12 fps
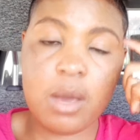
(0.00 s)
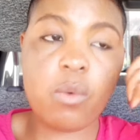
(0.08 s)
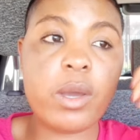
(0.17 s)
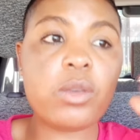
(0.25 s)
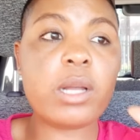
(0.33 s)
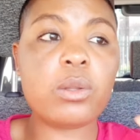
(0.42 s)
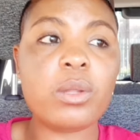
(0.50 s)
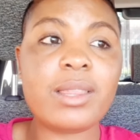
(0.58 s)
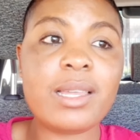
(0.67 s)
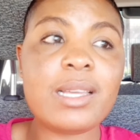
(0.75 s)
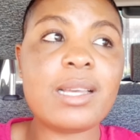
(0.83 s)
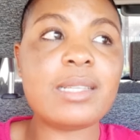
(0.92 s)
When you are not
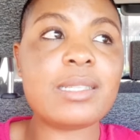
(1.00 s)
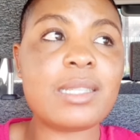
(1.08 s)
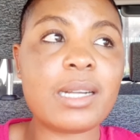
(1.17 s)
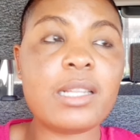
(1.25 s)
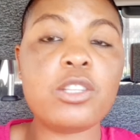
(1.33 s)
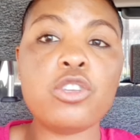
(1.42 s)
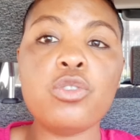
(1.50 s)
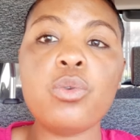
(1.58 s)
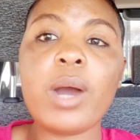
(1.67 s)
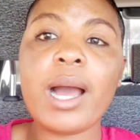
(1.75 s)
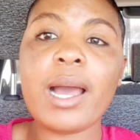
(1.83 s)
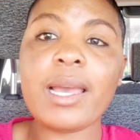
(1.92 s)
thinking straight,
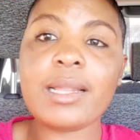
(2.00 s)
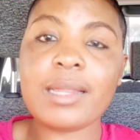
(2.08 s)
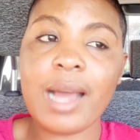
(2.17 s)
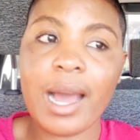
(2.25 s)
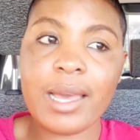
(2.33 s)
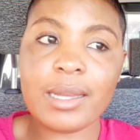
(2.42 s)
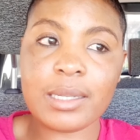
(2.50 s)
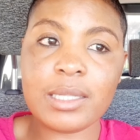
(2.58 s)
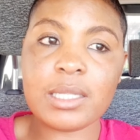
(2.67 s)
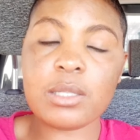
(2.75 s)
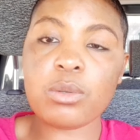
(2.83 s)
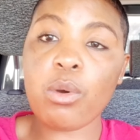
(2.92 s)
you are at higher
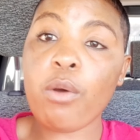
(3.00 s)
risks